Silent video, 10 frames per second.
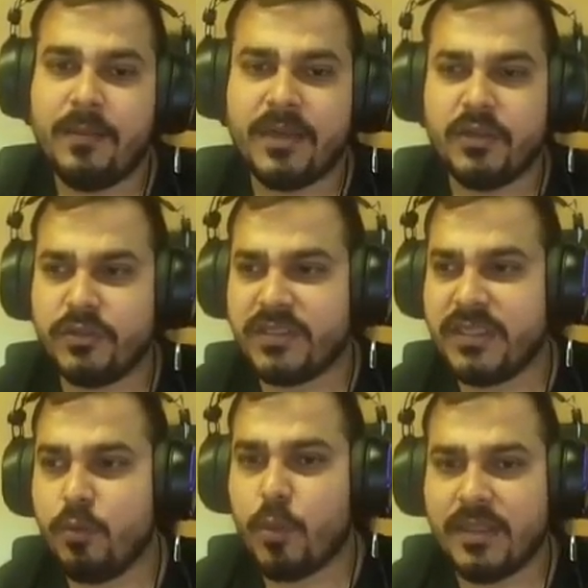But you
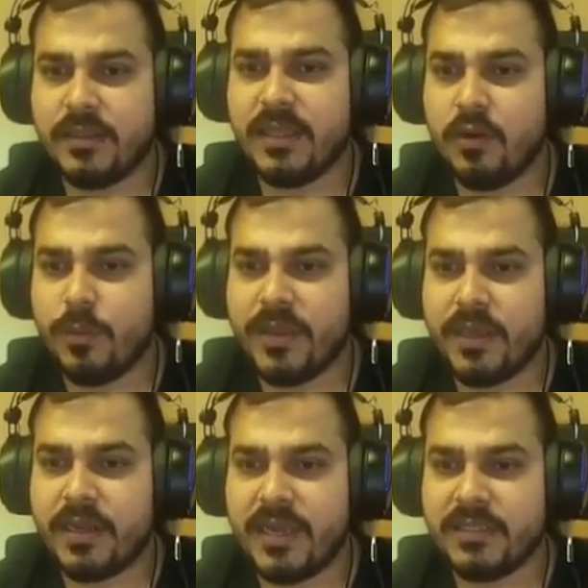see one thing over
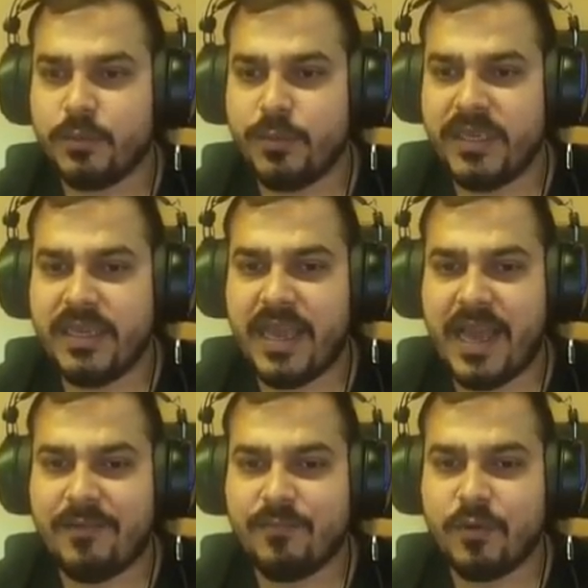here, guys, we
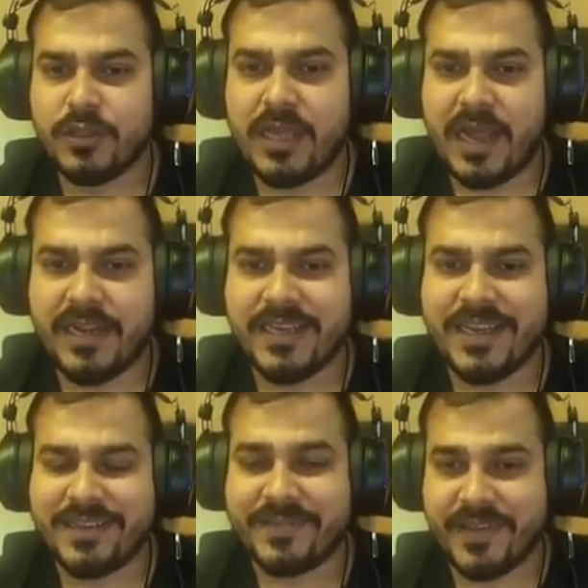have both the ID
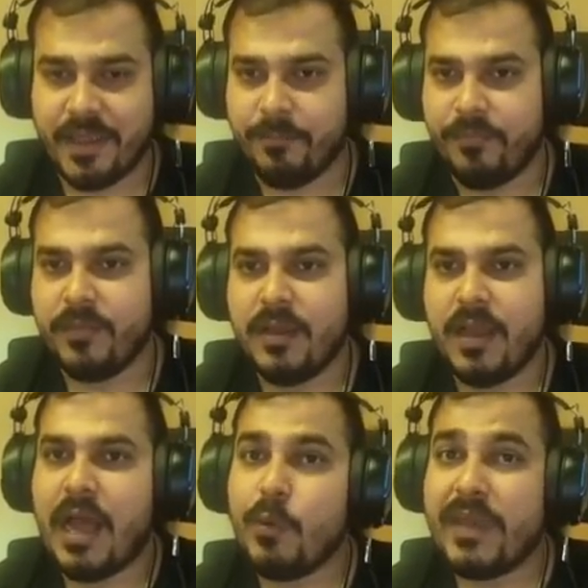as same.
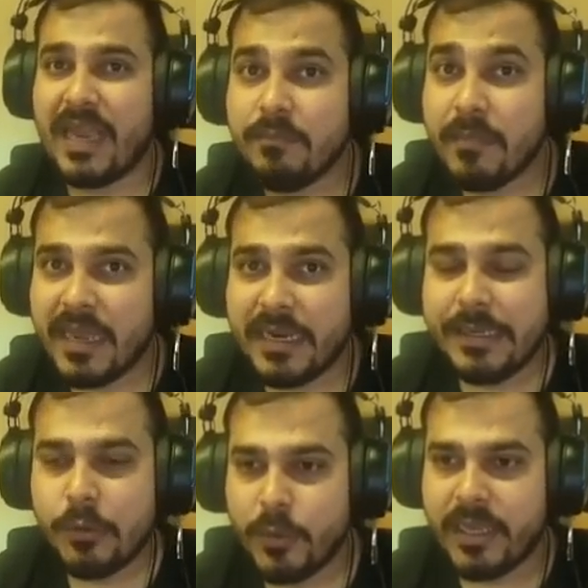How we can make it
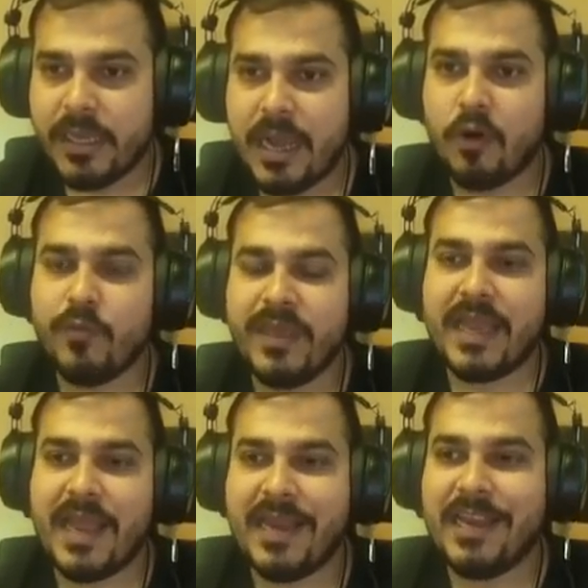unique, how we
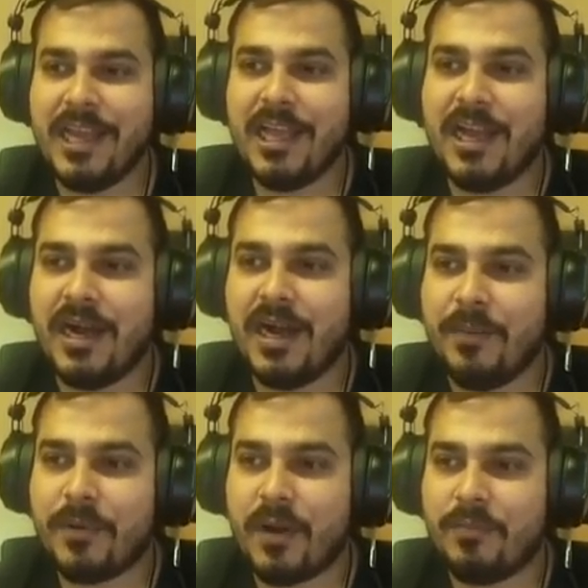can
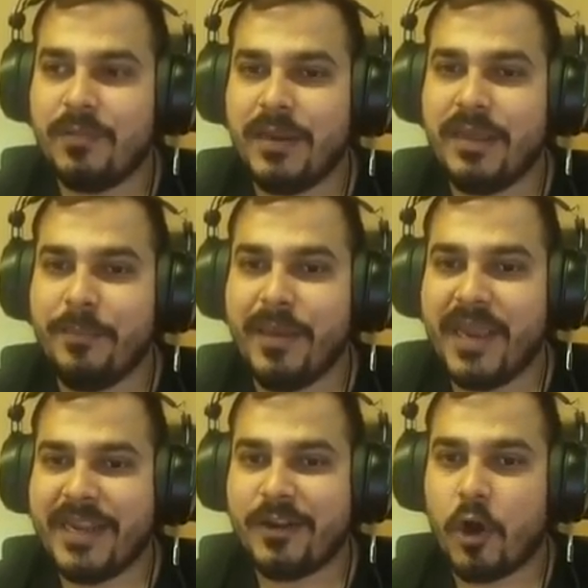probably
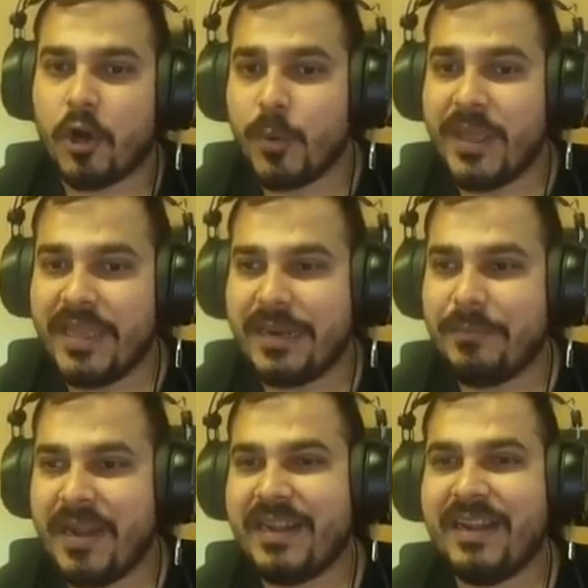make it auto
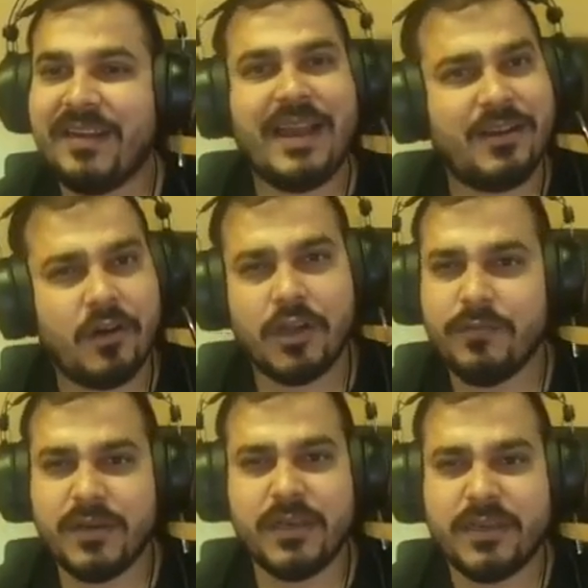incremented and all,
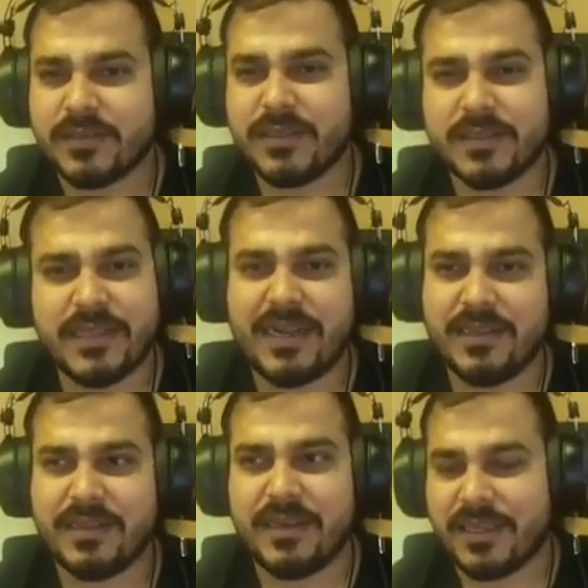we'll discuss that
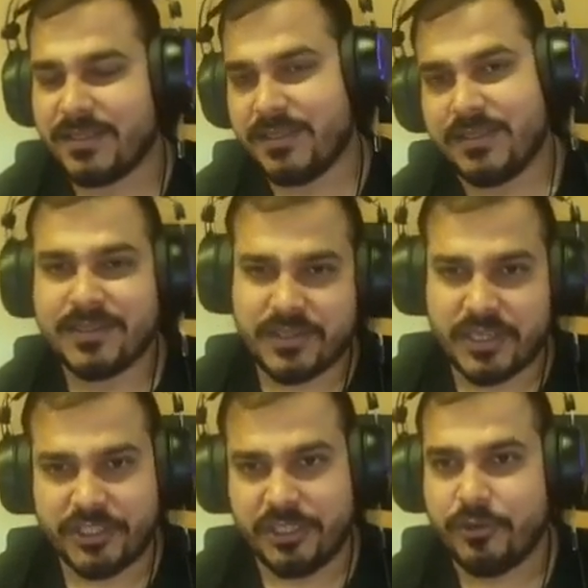in the next
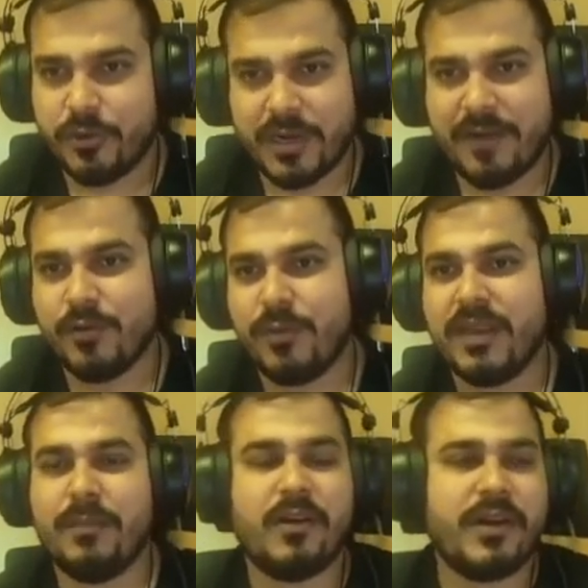session. You don't have to worry
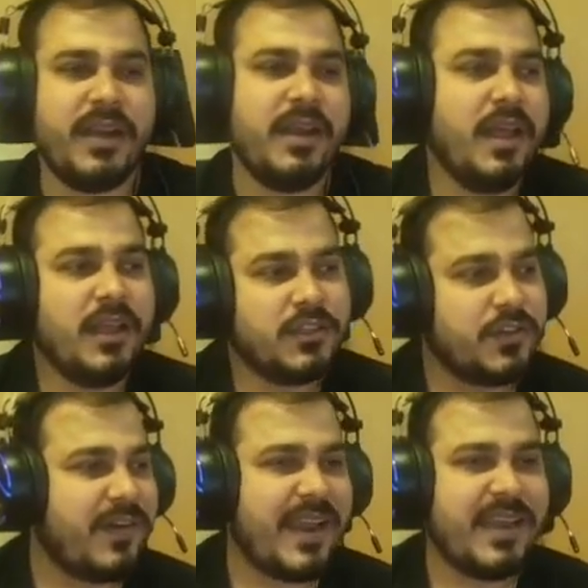about it. So
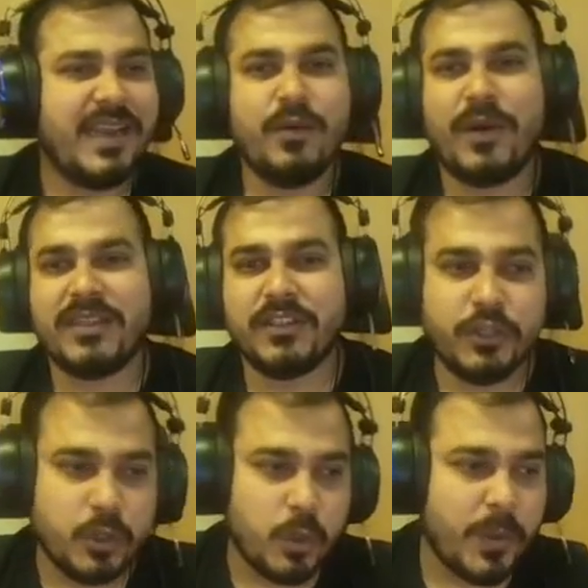finally, once you
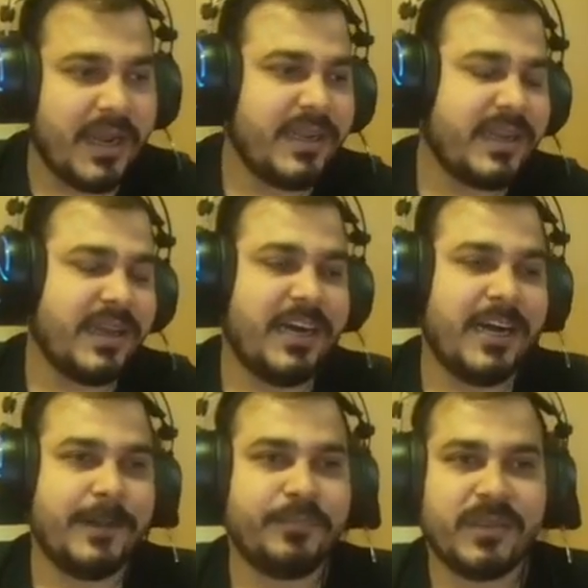do it,
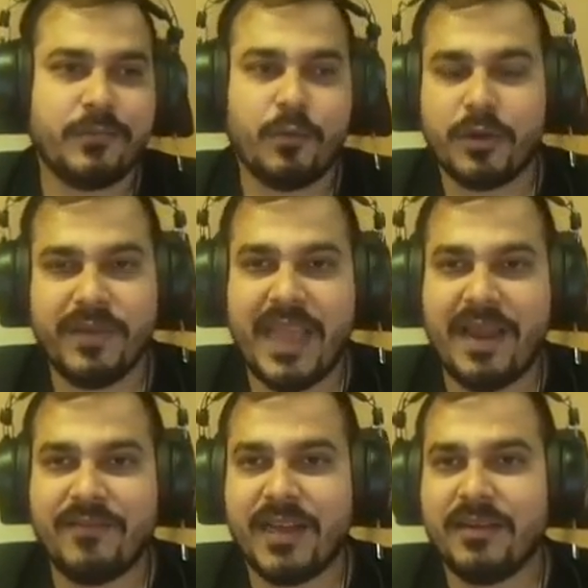what we
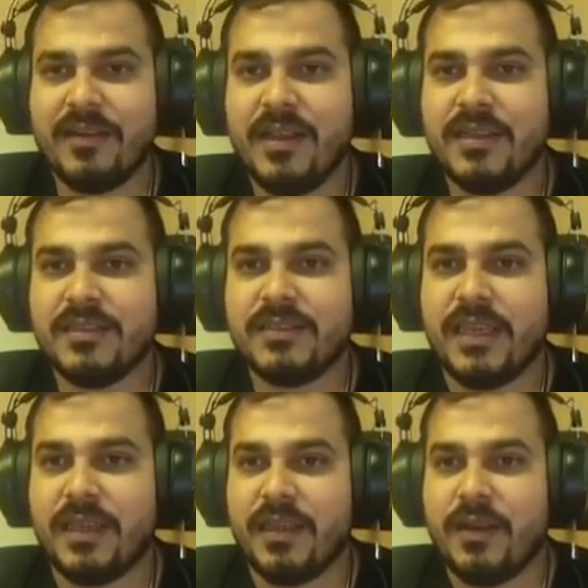have done,
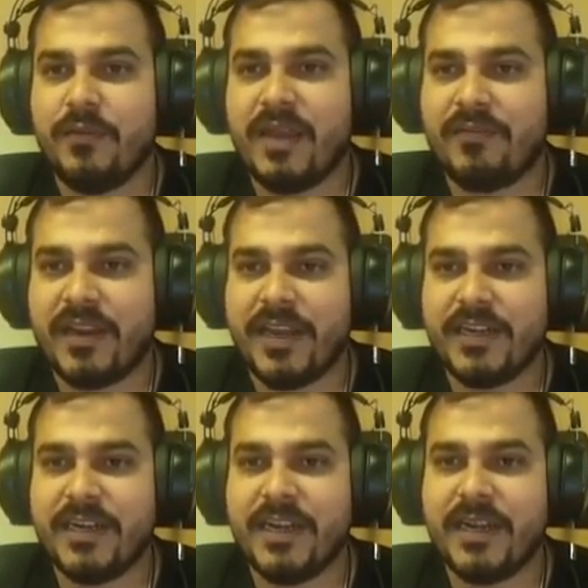see, we have
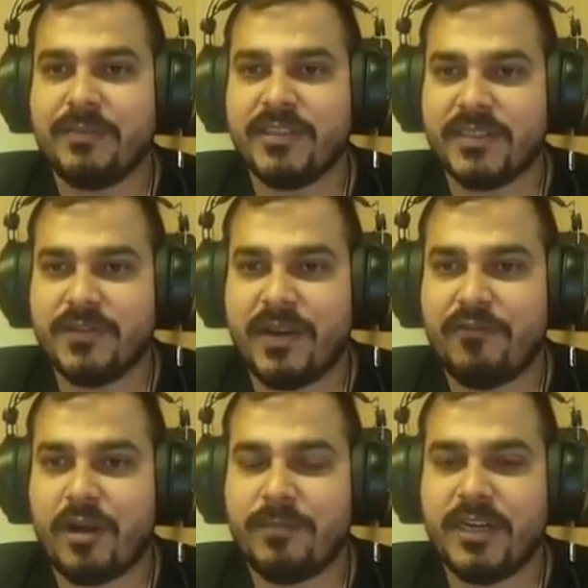created a databases, we have
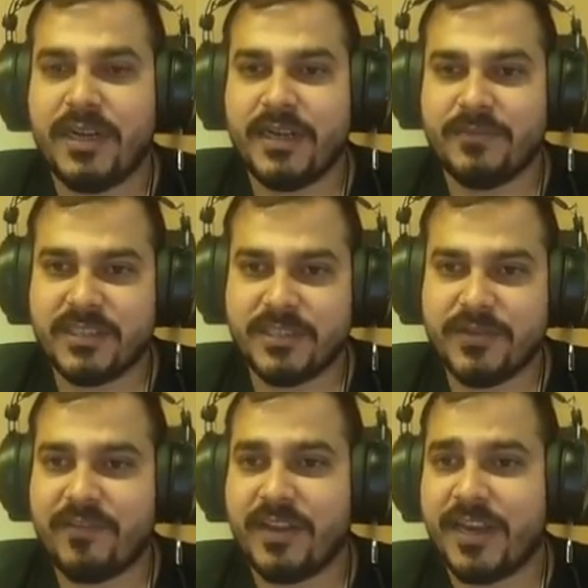dropped the databases, we
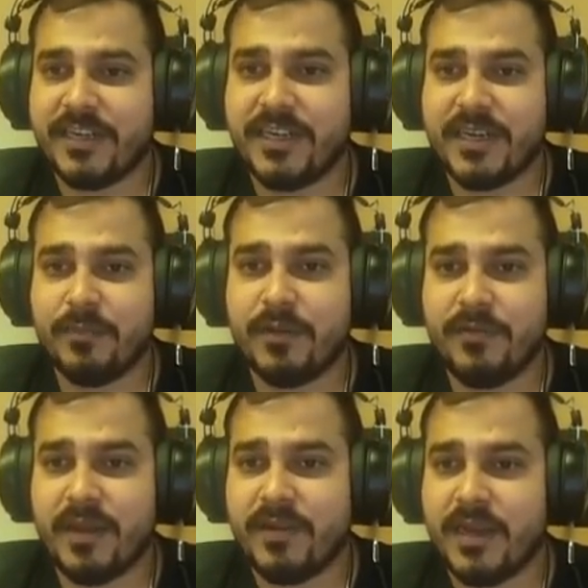have created a table,
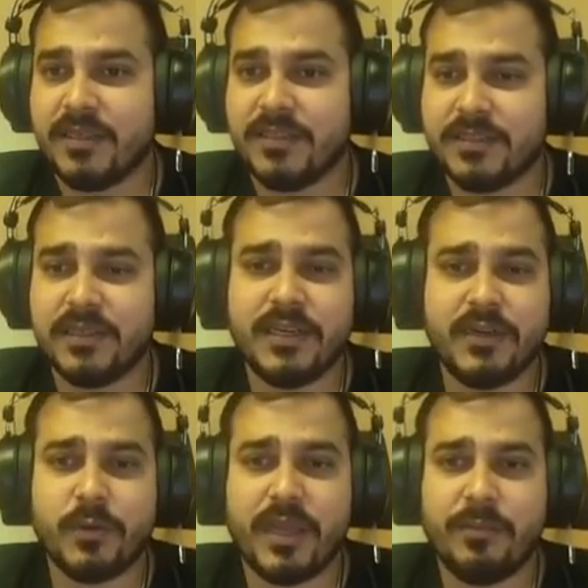we have done insert
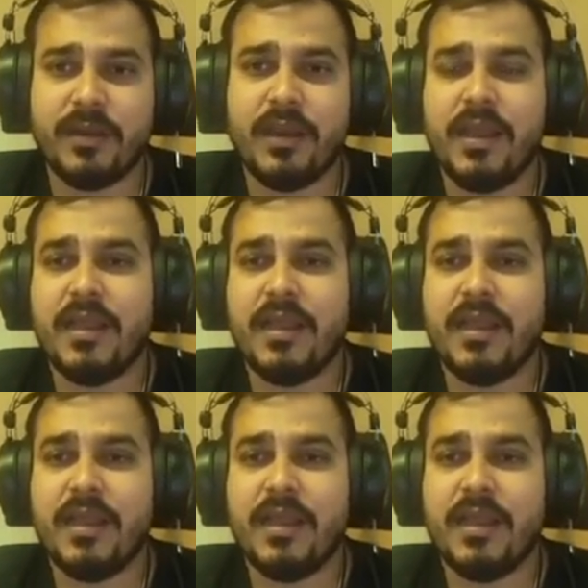into table,